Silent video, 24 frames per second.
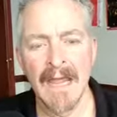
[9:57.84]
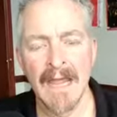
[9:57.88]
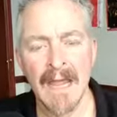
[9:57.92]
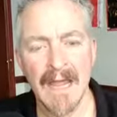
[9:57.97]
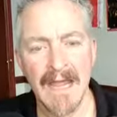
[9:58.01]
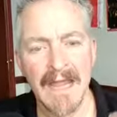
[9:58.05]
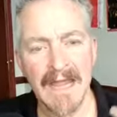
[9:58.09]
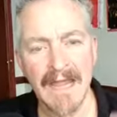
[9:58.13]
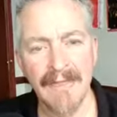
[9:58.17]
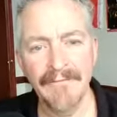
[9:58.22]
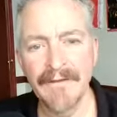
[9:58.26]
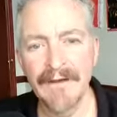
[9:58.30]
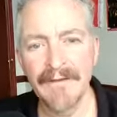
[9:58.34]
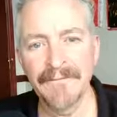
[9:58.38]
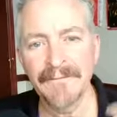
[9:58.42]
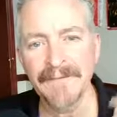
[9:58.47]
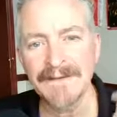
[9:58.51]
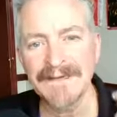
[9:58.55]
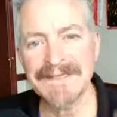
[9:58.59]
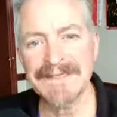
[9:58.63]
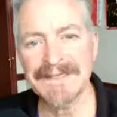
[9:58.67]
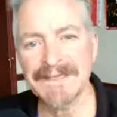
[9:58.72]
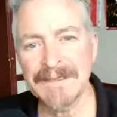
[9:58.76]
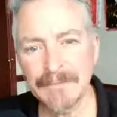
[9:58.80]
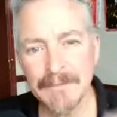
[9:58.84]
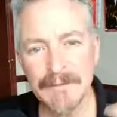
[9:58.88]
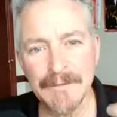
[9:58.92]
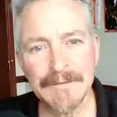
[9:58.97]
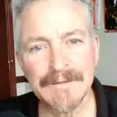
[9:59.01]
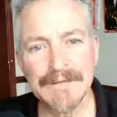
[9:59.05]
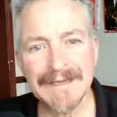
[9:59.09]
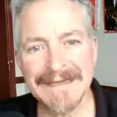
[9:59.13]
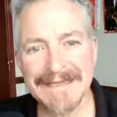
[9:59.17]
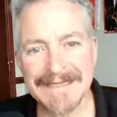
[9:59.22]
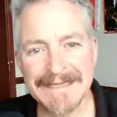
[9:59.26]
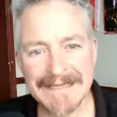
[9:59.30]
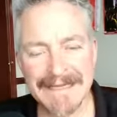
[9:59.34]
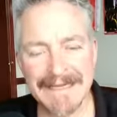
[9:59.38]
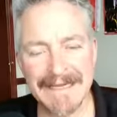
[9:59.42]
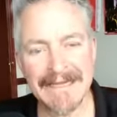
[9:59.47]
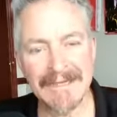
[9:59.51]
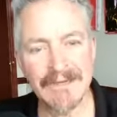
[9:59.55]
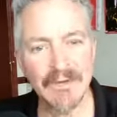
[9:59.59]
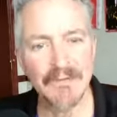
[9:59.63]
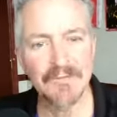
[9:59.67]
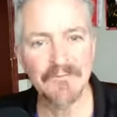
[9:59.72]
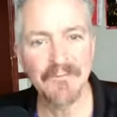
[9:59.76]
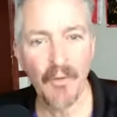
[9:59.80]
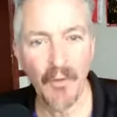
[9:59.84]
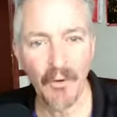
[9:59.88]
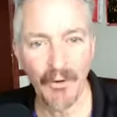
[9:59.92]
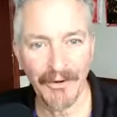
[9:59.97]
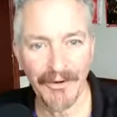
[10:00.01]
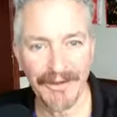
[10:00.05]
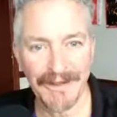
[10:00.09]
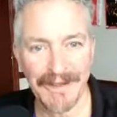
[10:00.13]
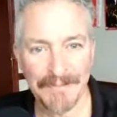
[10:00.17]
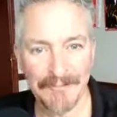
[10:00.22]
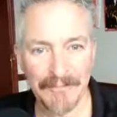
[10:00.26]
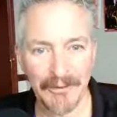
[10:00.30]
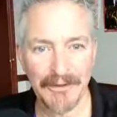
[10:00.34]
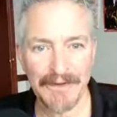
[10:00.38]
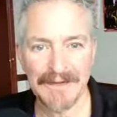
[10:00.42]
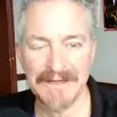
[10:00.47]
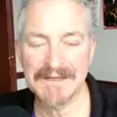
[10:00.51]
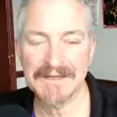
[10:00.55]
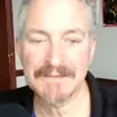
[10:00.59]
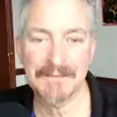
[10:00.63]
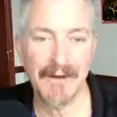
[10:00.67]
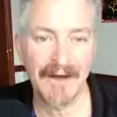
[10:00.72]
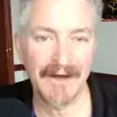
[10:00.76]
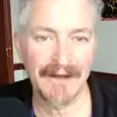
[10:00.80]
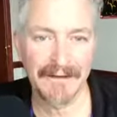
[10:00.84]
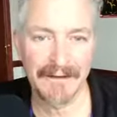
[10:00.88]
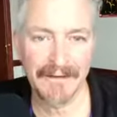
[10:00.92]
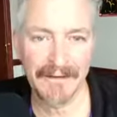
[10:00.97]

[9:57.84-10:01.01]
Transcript: Even if it is simple as saying good morning and putting a smile on